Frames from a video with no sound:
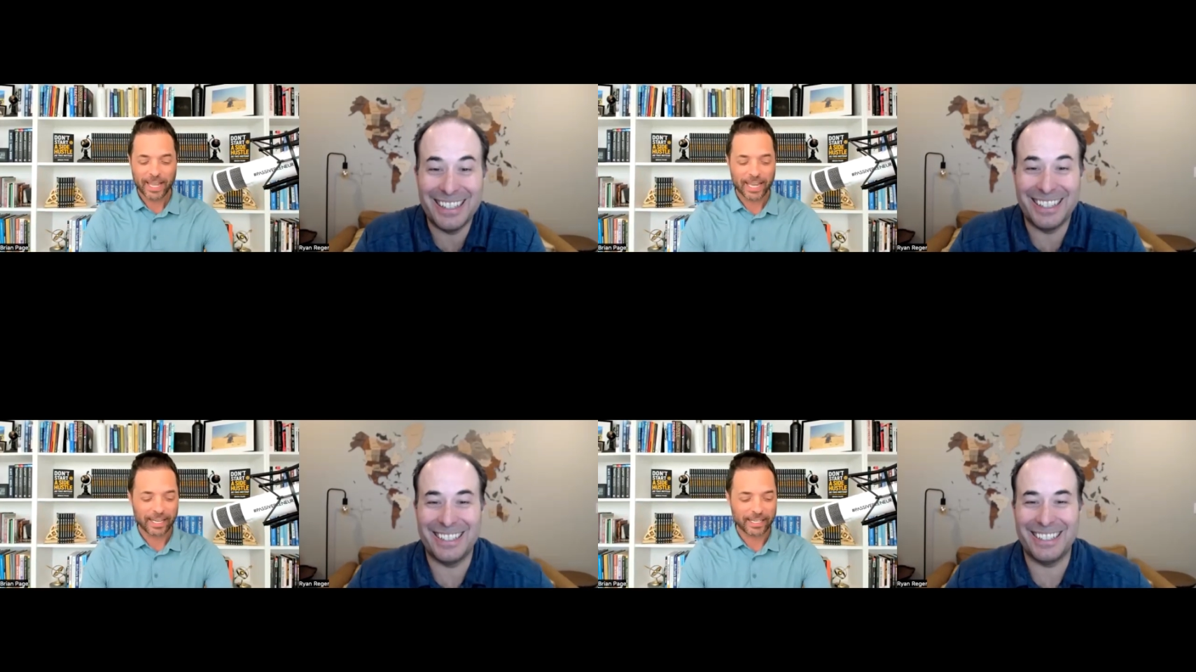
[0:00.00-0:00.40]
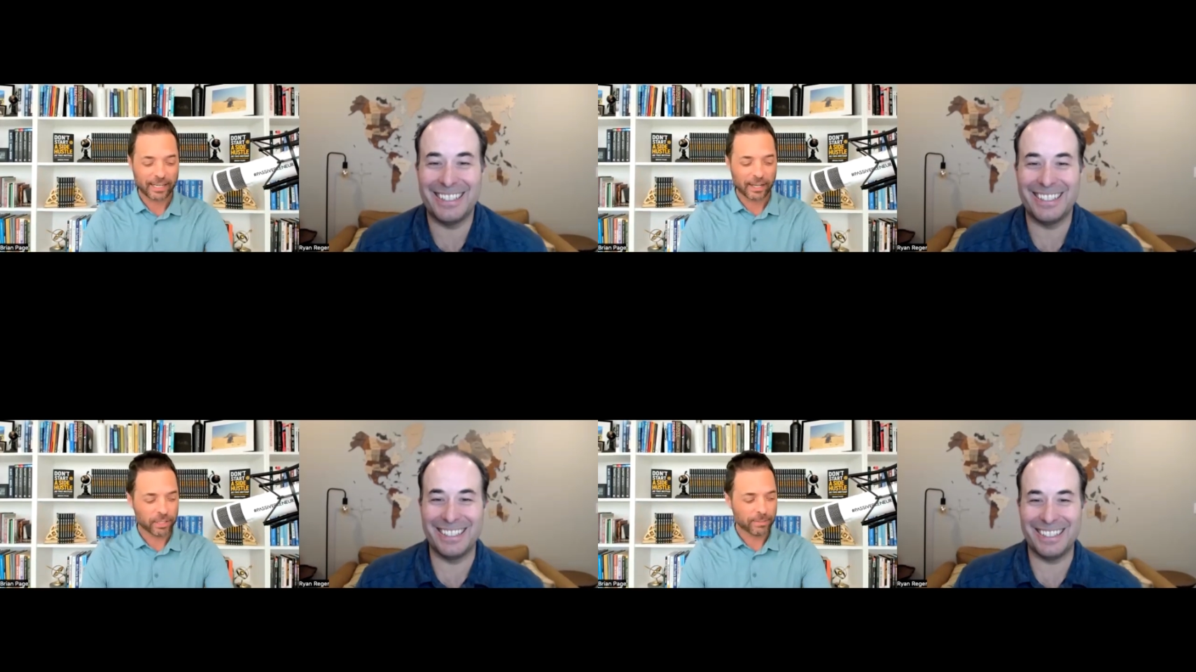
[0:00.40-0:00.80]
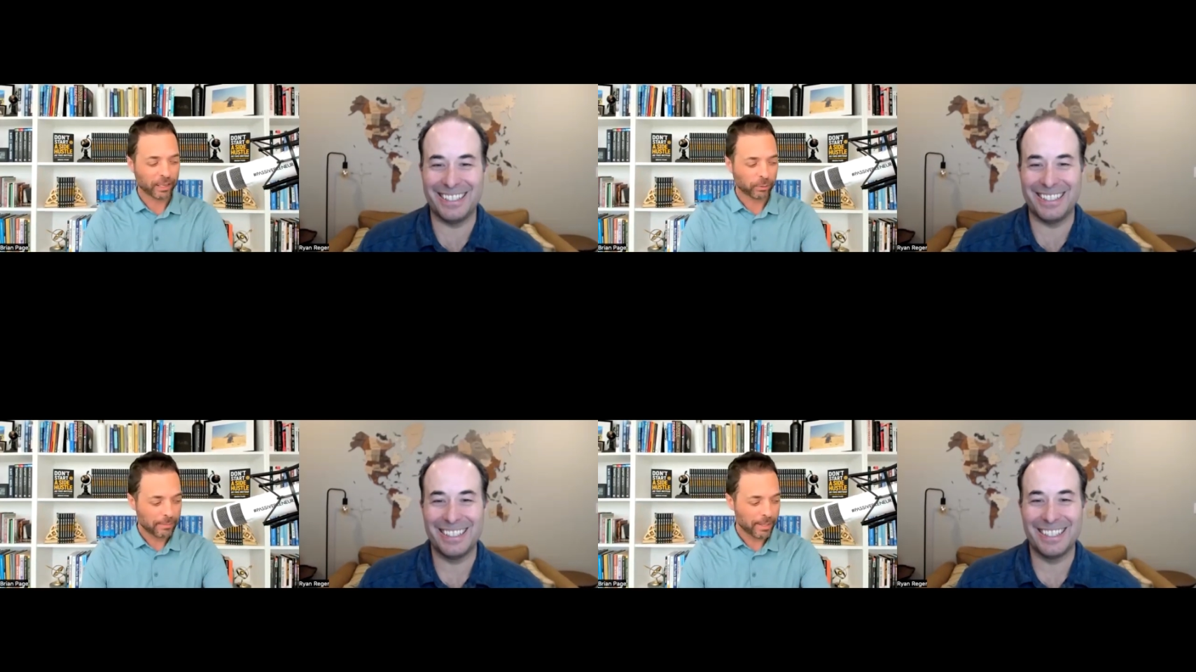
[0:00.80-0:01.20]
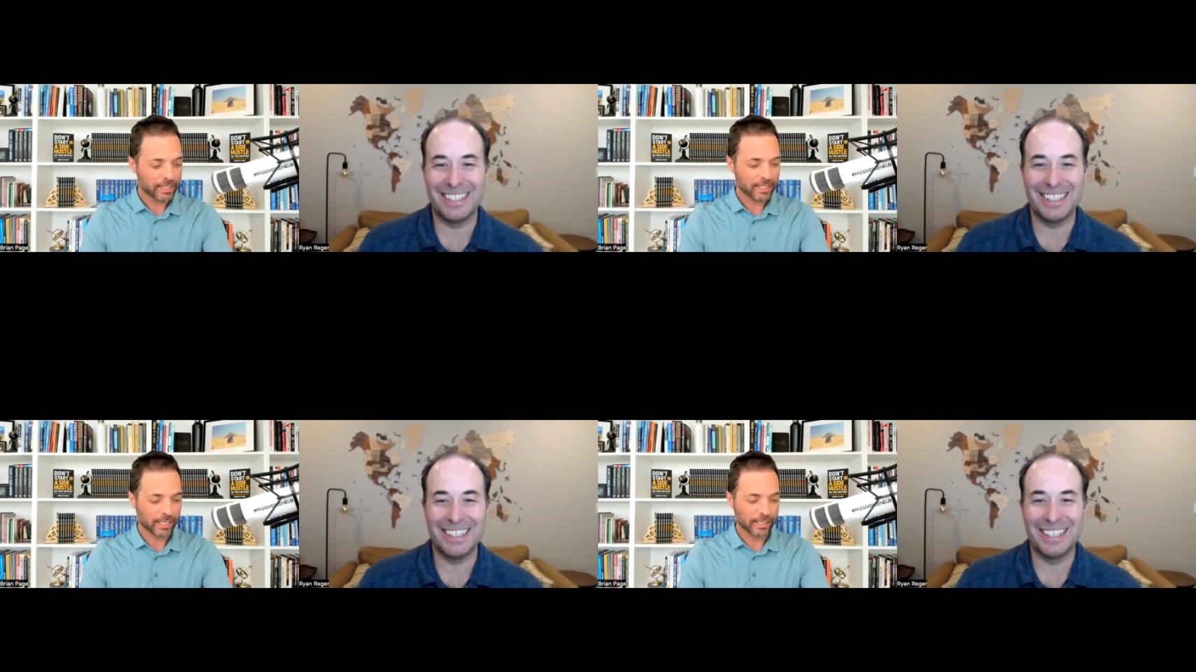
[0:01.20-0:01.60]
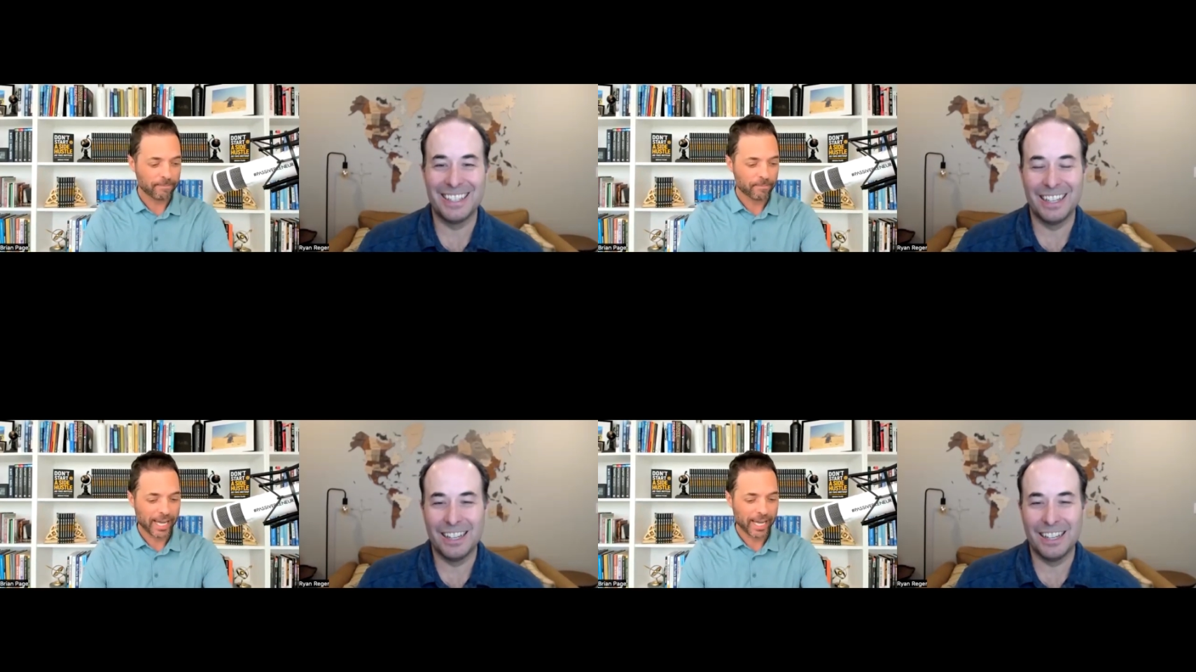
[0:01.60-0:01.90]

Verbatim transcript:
Speaker 1: And uh, it was about three months in.